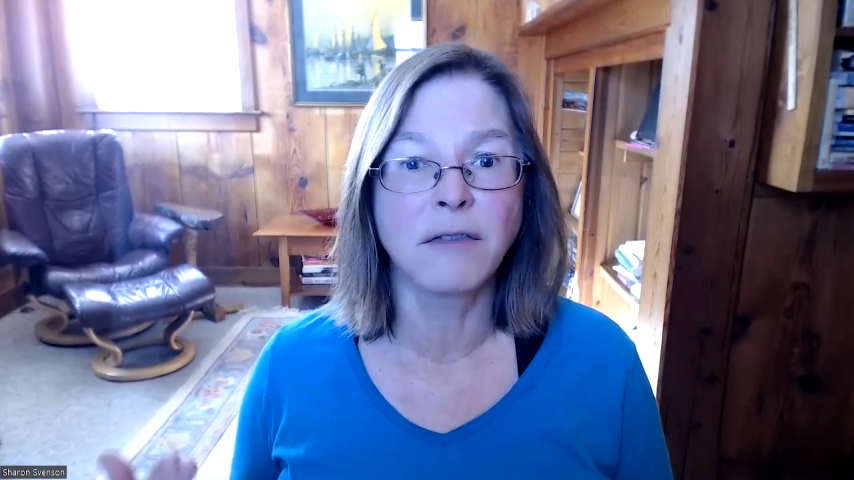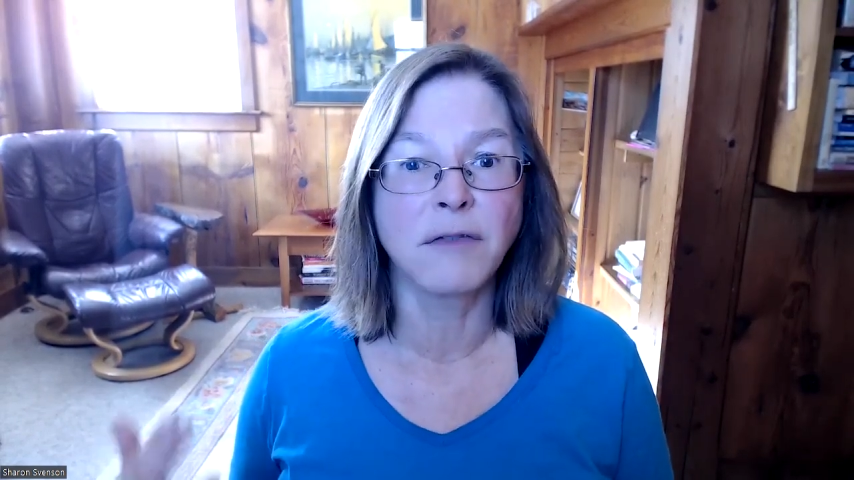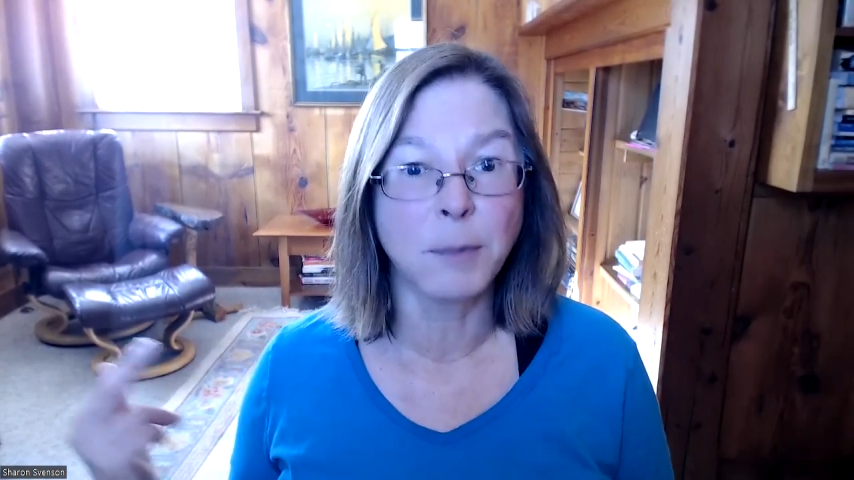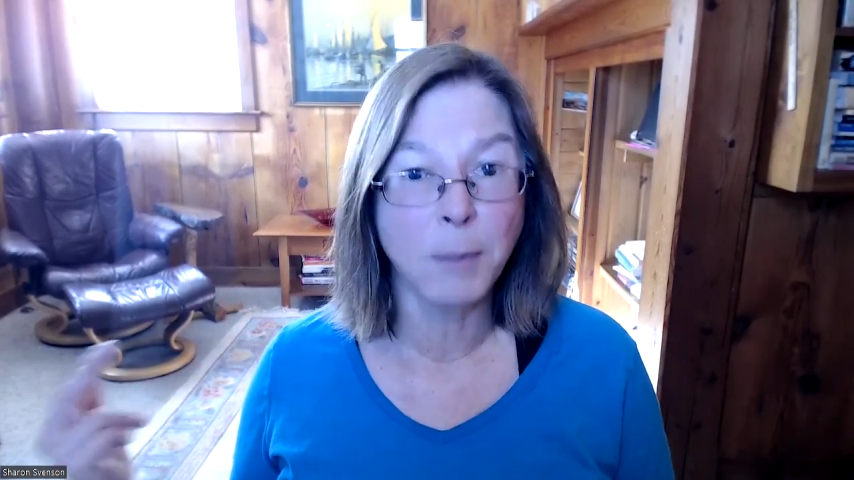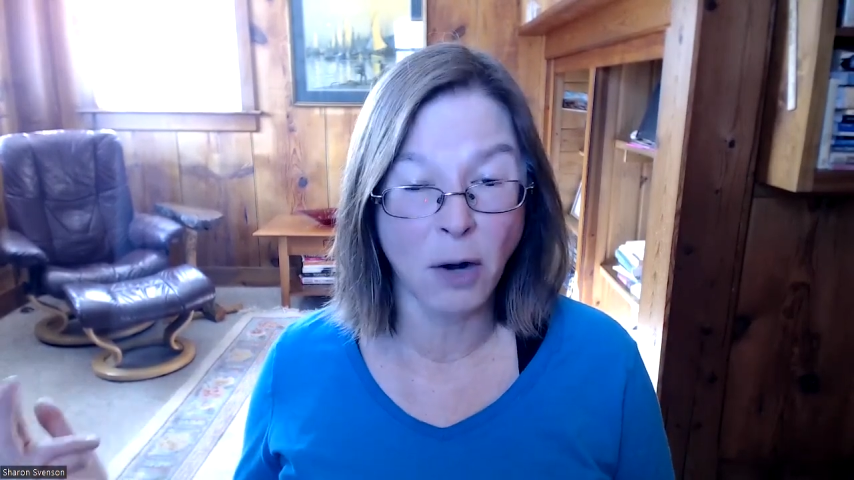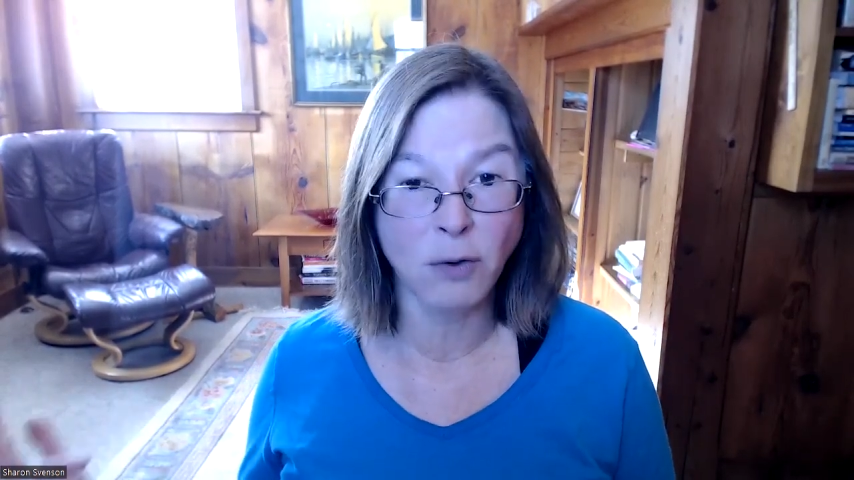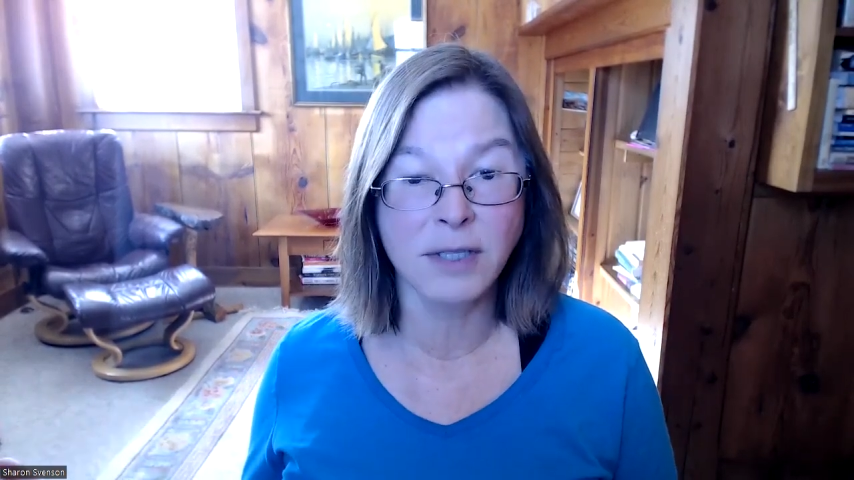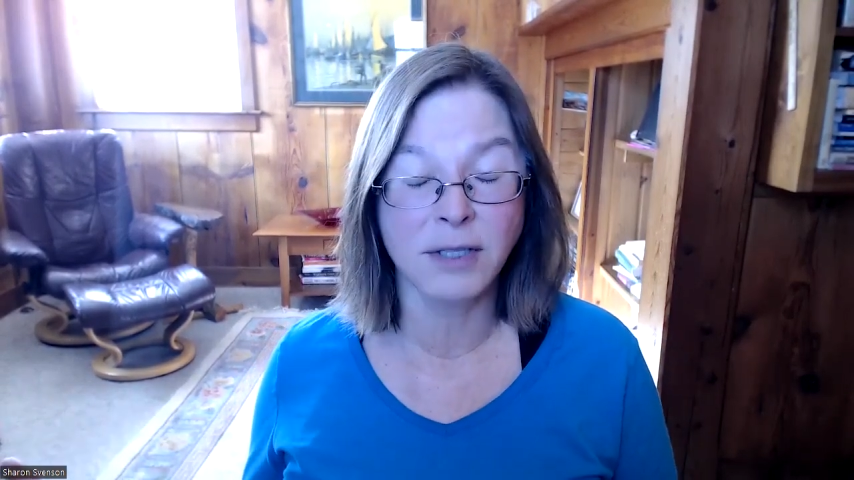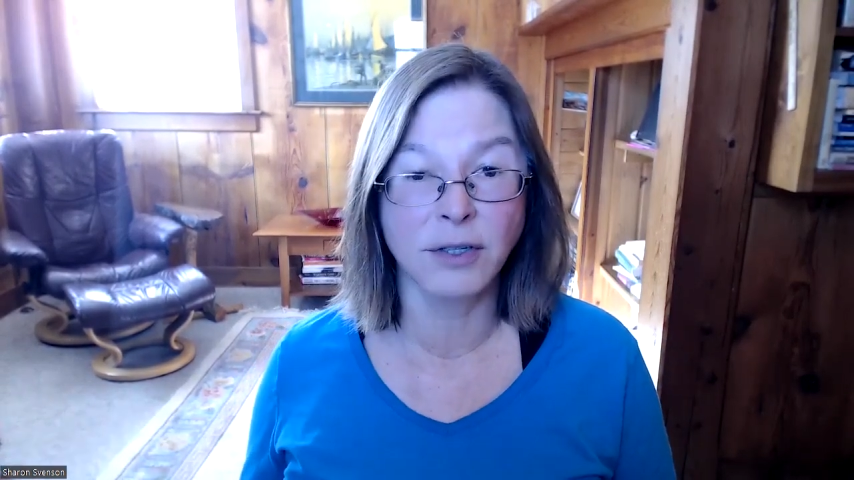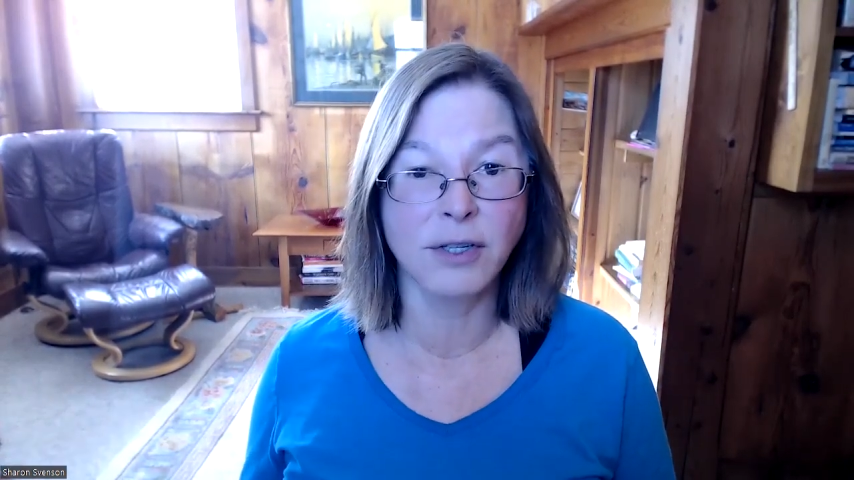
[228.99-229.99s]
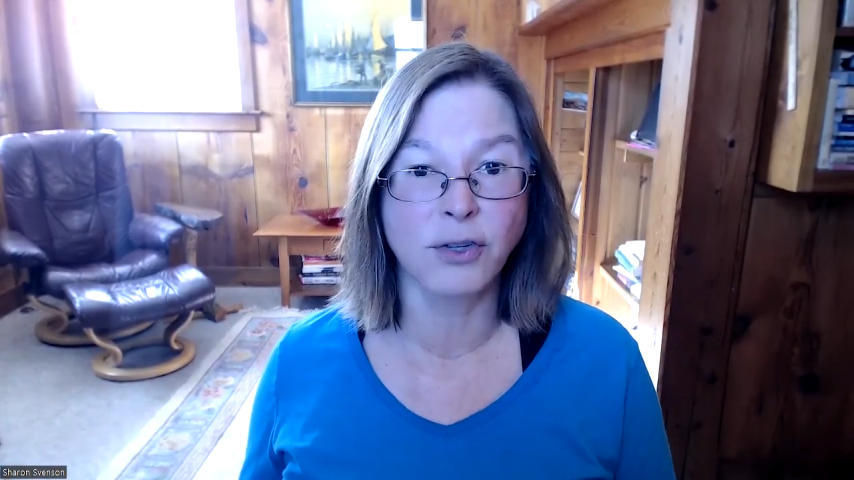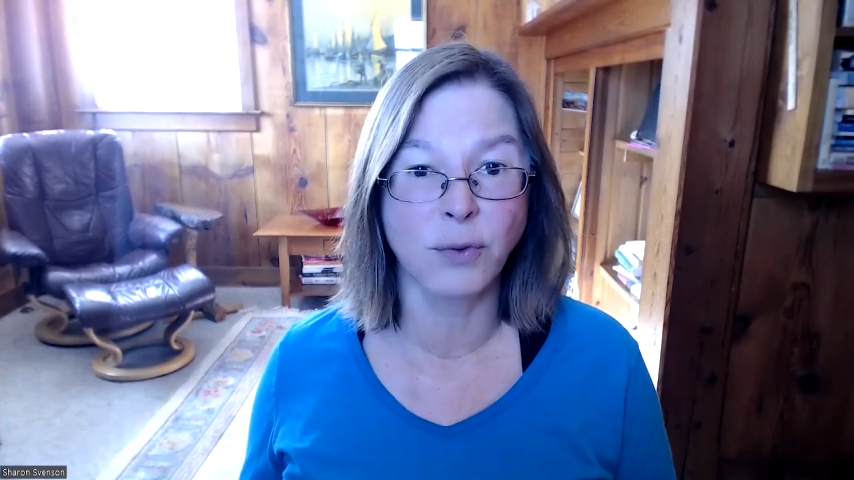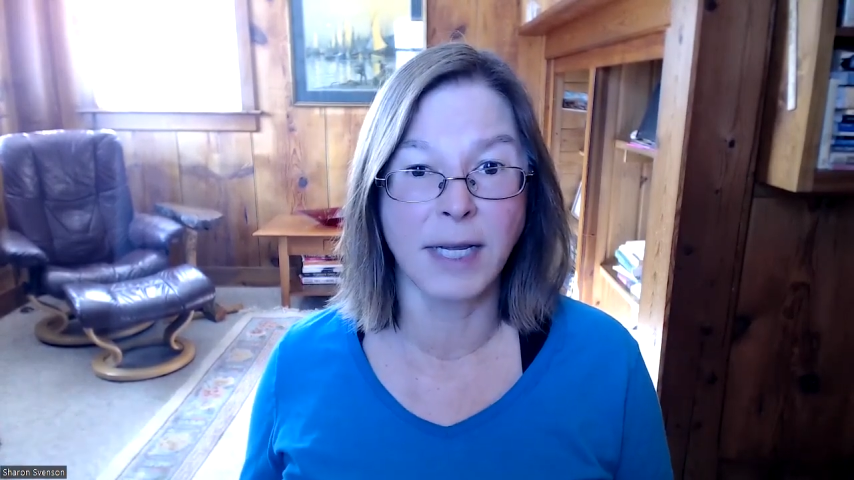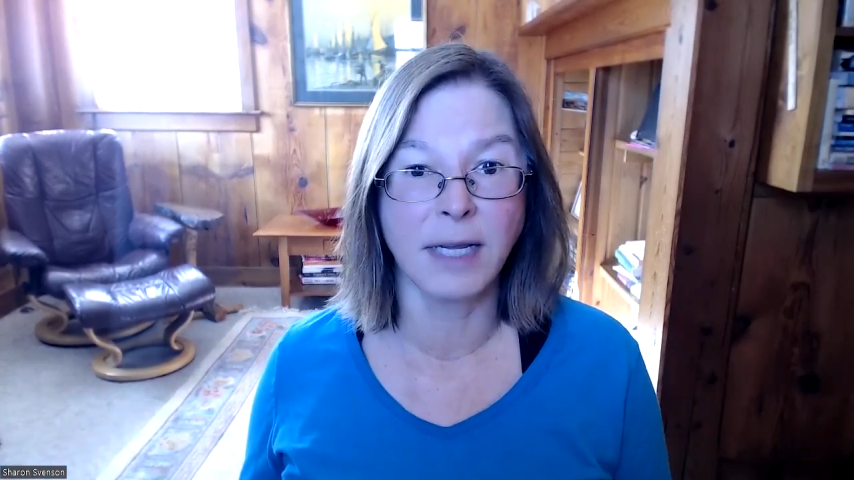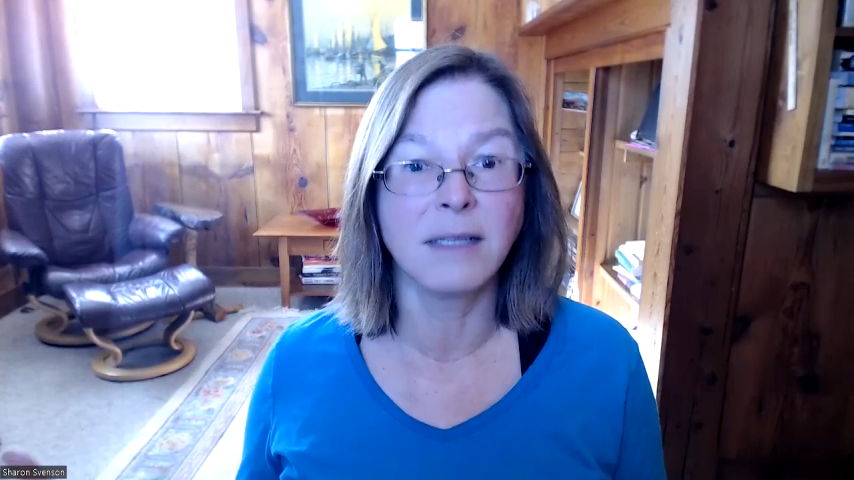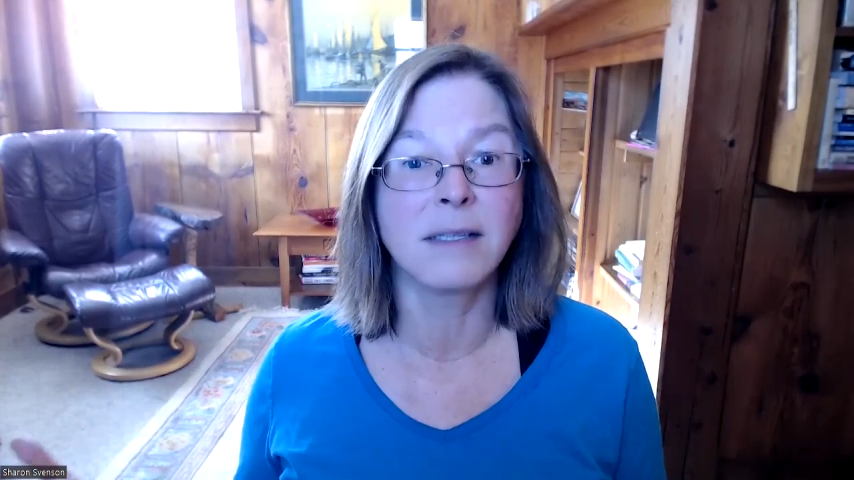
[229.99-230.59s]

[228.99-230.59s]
for post-surgery.